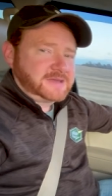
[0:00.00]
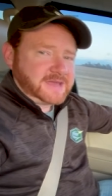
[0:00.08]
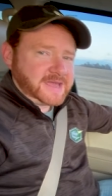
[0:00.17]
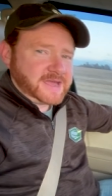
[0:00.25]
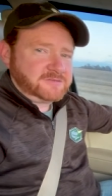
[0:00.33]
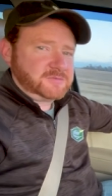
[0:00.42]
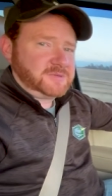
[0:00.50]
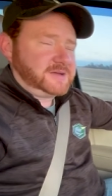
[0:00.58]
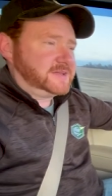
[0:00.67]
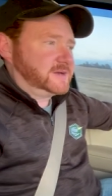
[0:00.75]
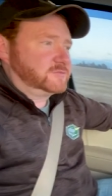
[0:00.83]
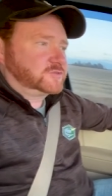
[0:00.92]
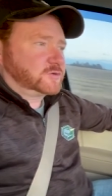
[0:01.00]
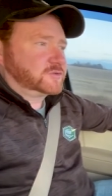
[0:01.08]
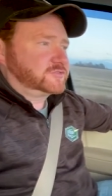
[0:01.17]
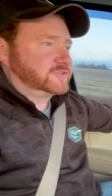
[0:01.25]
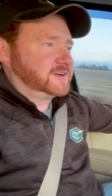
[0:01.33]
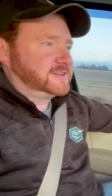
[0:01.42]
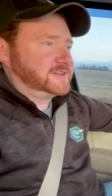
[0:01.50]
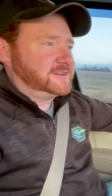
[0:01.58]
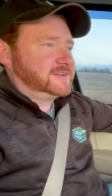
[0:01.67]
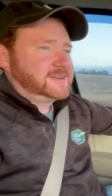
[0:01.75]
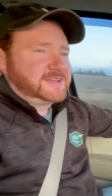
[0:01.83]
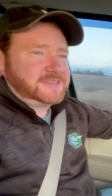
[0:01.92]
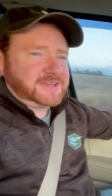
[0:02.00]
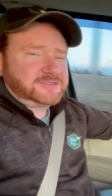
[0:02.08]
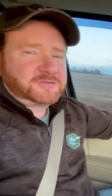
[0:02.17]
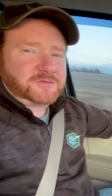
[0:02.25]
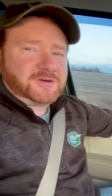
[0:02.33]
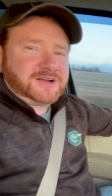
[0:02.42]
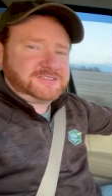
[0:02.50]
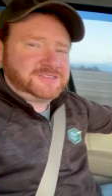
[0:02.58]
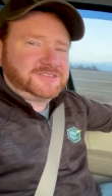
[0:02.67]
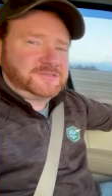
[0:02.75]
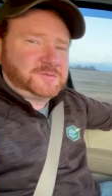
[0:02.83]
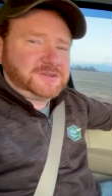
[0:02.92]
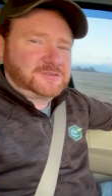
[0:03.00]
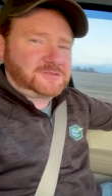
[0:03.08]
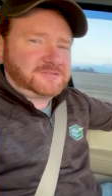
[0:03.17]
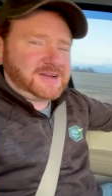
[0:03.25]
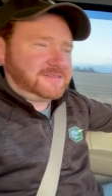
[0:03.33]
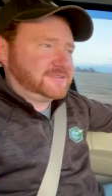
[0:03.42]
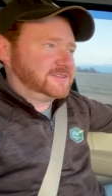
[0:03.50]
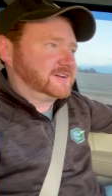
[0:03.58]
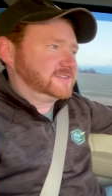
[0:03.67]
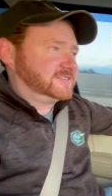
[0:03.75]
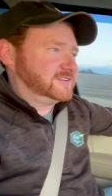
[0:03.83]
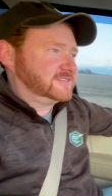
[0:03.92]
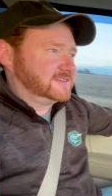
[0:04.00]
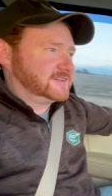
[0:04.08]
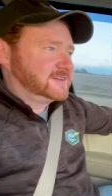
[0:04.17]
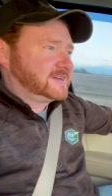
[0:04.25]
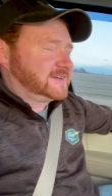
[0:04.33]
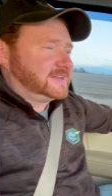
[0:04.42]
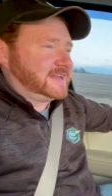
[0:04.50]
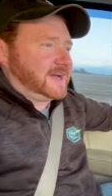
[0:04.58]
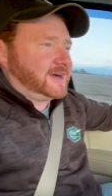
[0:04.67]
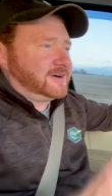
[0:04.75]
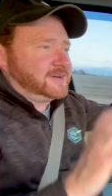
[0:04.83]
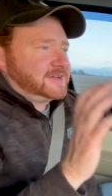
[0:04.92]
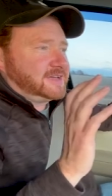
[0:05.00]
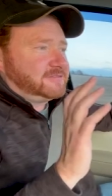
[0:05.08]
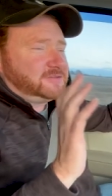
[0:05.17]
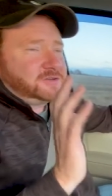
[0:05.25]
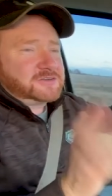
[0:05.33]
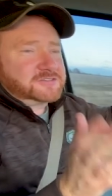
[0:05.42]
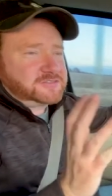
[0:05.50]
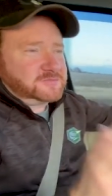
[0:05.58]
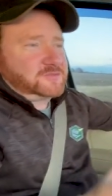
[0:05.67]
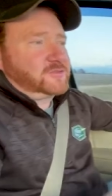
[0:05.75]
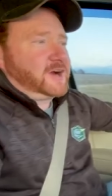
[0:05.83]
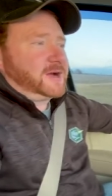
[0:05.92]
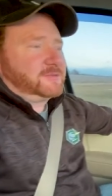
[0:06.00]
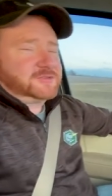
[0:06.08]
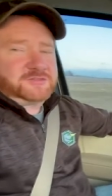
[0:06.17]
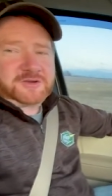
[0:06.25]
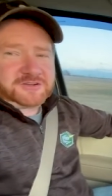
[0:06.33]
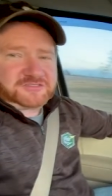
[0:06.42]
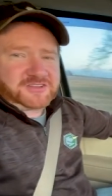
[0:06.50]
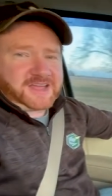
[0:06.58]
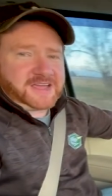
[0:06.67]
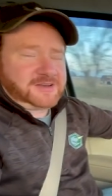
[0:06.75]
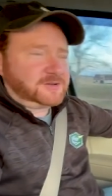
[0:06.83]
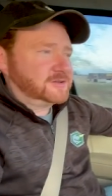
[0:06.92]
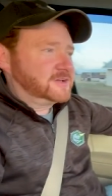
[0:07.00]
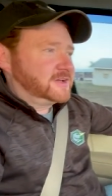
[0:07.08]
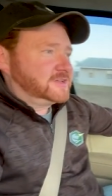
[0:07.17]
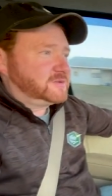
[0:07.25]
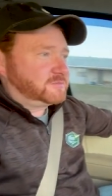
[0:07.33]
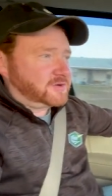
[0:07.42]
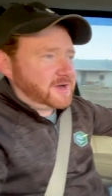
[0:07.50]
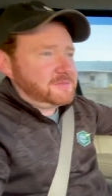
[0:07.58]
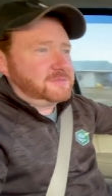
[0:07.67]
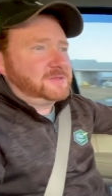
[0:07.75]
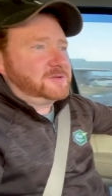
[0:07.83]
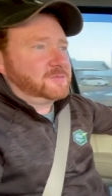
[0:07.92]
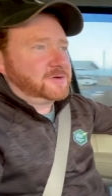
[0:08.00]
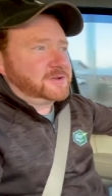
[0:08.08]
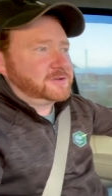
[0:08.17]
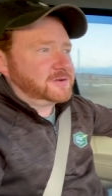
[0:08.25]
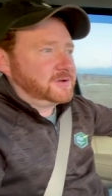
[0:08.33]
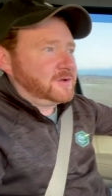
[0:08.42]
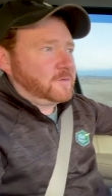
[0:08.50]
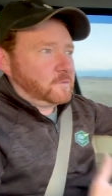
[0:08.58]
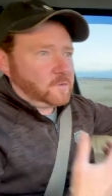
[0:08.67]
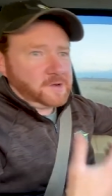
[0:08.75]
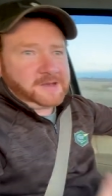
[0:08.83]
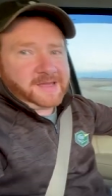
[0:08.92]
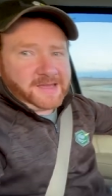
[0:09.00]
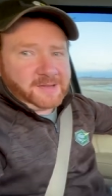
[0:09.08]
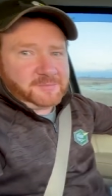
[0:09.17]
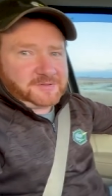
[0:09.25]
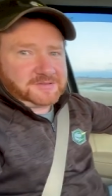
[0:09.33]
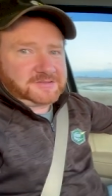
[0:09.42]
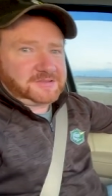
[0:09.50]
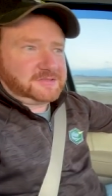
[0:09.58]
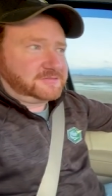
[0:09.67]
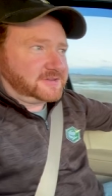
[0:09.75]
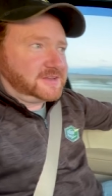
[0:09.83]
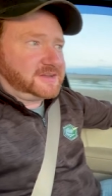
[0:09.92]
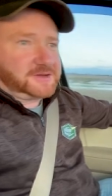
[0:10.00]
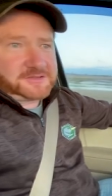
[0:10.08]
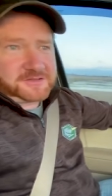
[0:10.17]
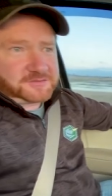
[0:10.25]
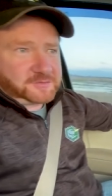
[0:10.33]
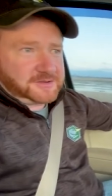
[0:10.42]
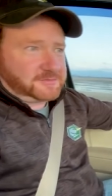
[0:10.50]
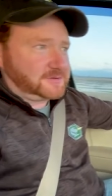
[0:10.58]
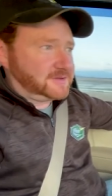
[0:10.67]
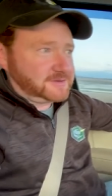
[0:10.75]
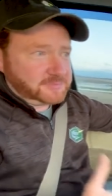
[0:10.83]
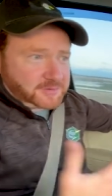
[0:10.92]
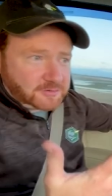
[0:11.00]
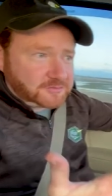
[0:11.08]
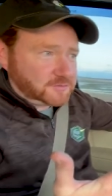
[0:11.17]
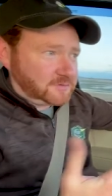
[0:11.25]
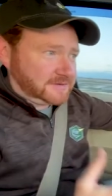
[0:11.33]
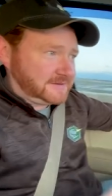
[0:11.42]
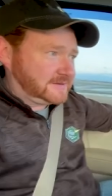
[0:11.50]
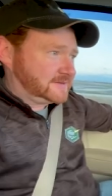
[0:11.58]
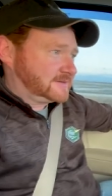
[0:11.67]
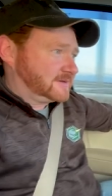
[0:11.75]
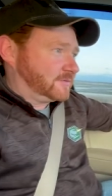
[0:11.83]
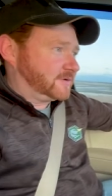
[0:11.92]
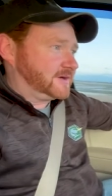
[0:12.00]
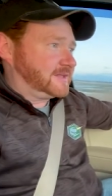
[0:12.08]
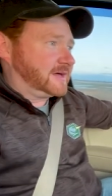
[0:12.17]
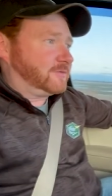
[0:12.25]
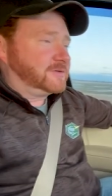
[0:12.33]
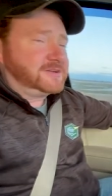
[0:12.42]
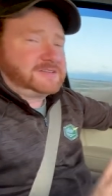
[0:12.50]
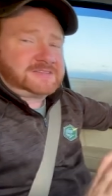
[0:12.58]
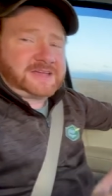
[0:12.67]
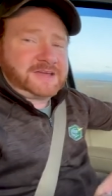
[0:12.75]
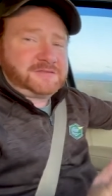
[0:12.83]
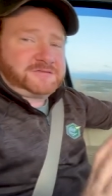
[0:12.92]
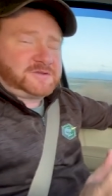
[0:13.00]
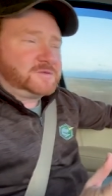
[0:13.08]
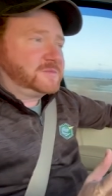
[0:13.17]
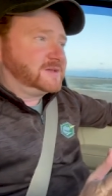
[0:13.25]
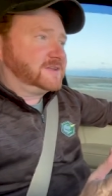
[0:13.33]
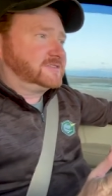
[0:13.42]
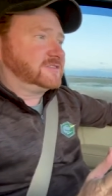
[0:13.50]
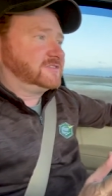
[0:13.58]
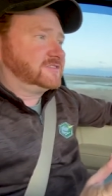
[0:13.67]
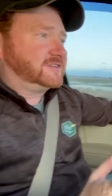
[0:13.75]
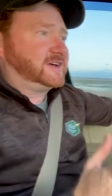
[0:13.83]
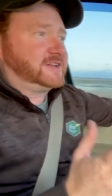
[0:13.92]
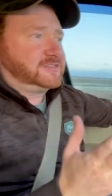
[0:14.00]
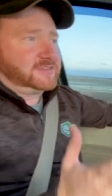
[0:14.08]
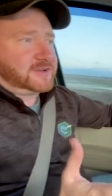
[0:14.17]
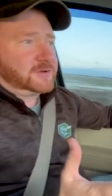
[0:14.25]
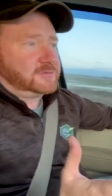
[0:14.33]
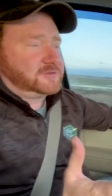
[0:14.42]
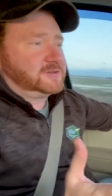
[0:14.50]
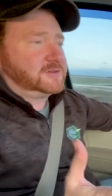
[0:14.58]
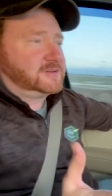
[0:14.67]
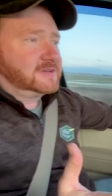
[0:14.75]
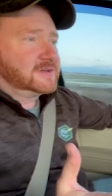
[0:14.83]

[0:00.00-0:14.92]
Hey everybody, I'm Joel Strickland. Thanks for watching this week's Surviving Duck Season. Now, if you are a subscriber to our channel, you probably wonder what happened to the video this week? We didn't post one. Well, I wanted to take a few minutes and just kind of share with you